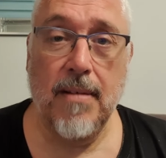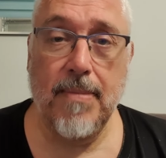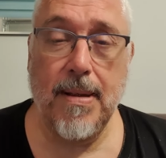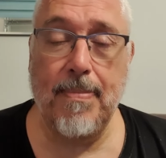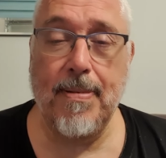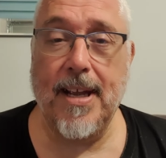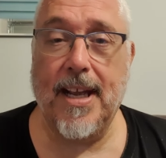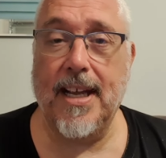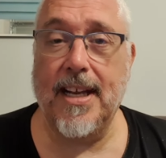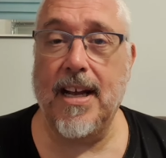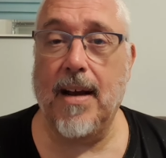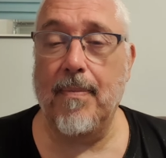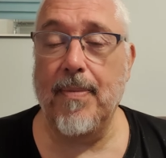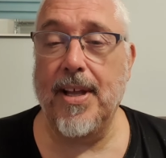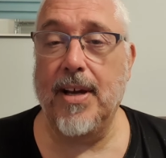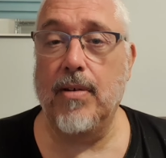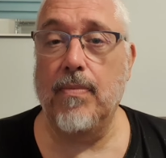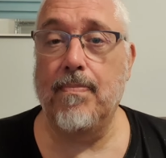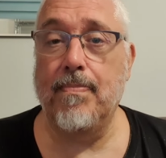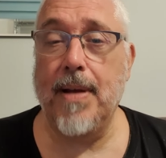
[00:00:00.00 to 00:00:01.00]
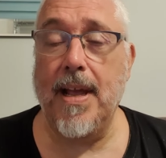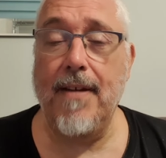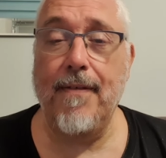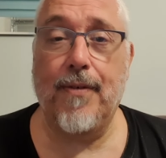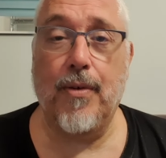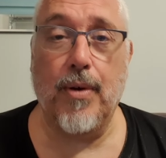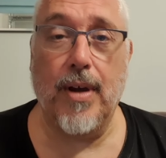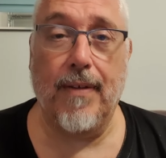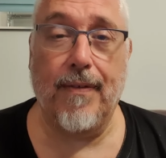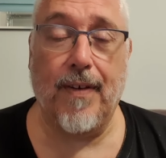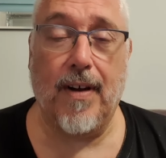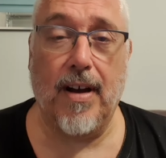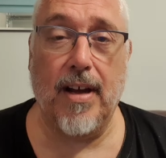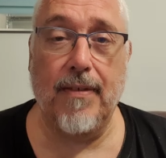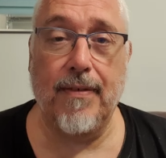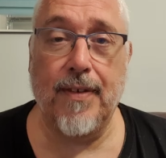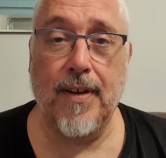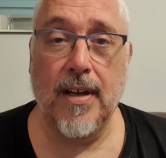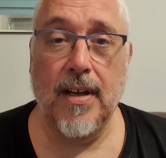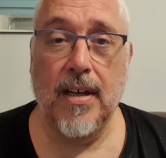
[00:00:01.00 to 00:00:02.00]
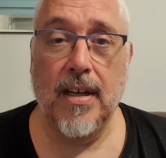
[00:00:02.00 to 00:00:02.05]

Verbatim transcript: be picking up the old P45